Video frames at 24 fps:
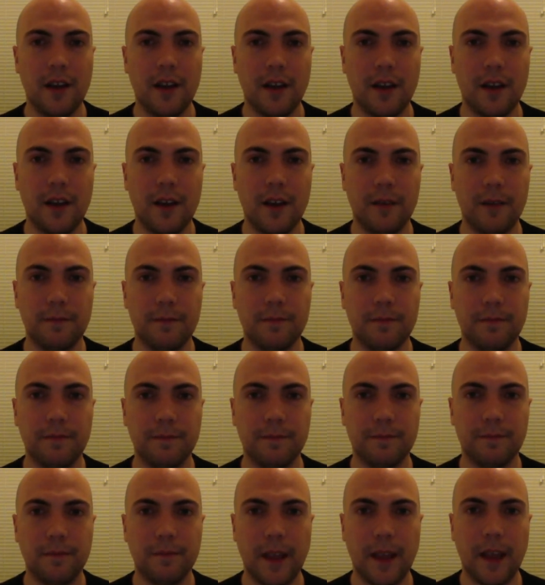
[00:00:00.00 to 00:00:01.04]
Um,
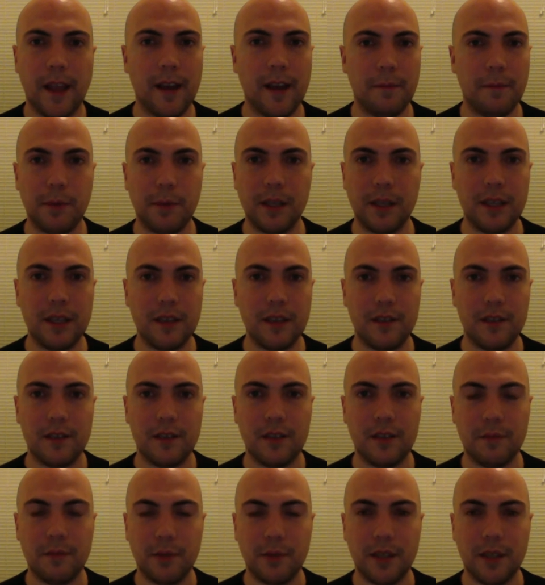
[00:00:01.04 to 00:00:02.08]
yeah,
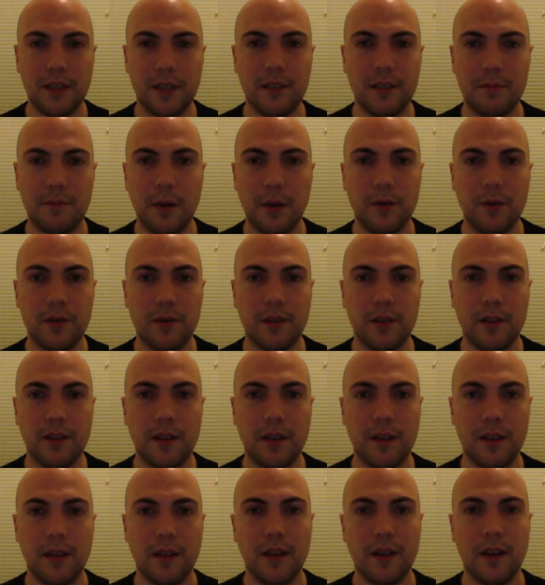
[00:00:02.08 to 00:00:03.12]
please please post
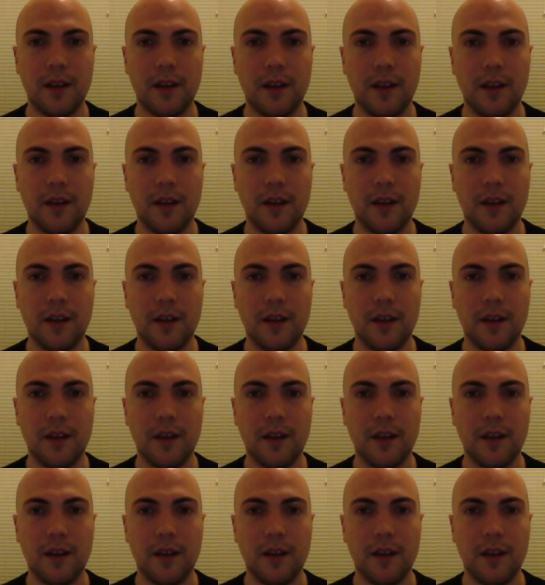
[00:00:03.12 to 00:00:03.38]
the uh,